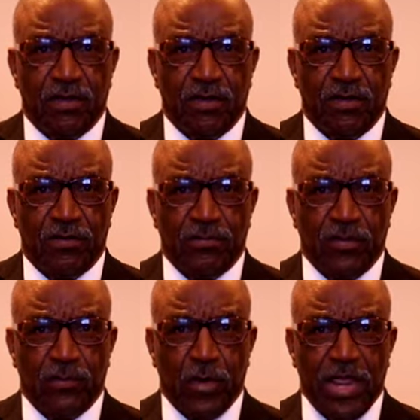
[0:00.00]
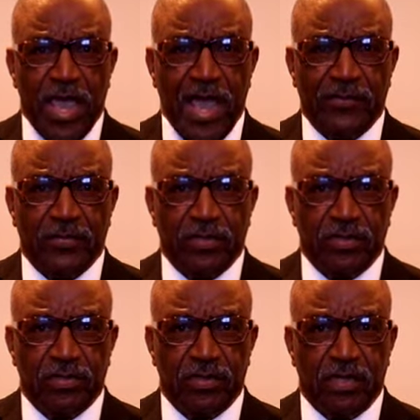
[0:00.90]
Yeah. Uh, but what
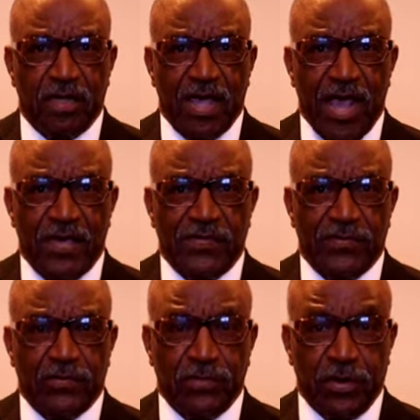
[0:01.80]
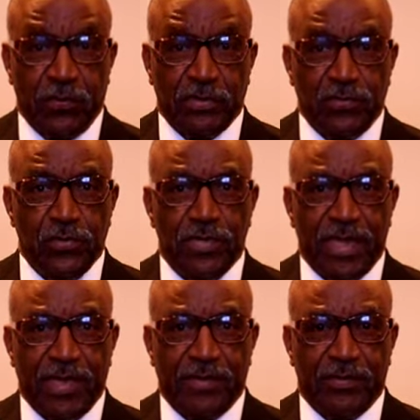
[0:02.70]
happened after you know I went to
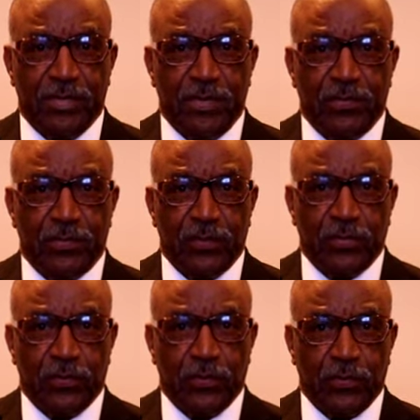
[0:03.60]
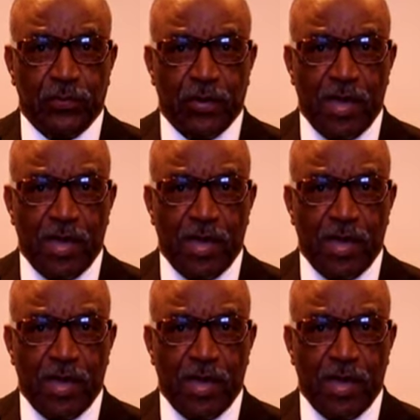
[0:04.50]
boot camp? Well,